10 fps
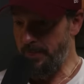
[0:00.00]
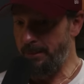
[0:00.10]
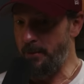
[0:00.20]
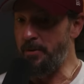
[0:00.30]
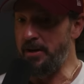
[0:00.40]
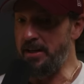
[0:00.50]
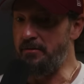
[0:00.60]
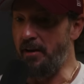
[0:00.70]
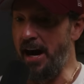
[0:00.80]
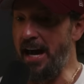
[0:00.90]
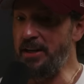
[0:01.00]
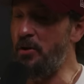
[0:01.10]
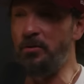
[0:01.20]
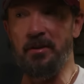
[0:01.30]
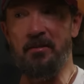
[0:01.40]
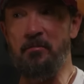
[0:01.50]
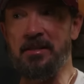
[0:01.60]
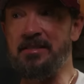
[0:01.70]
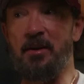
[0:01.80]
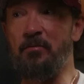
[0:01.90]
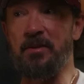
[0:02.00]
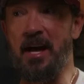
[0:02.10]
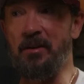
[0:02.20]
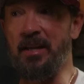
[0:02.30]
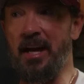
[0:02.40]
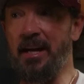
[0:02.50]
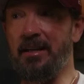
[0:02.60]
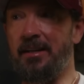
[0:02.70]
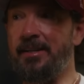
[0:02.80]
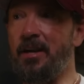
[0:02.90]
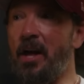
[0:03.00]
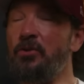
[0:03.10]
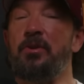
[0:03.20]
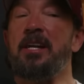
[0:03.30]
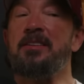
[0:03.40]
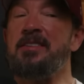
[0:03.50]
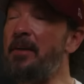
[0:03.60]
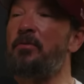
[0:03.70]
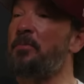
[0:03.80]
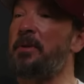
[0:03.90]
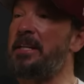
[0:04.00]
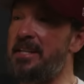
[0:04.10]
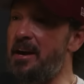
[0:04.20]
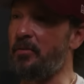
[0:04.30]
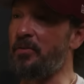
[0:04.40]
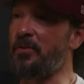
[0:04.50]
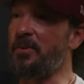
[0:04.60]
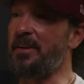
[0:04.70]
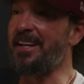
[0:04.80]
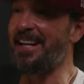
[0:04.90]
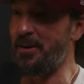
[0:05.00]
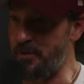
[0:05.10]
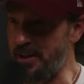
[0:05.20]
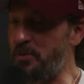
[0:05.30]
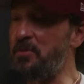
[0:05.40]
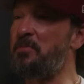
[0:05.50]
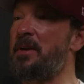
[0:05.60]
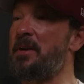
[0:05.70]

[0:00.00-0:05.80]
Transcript: But if I don't love myself without that, you can never be enough. And I feel like we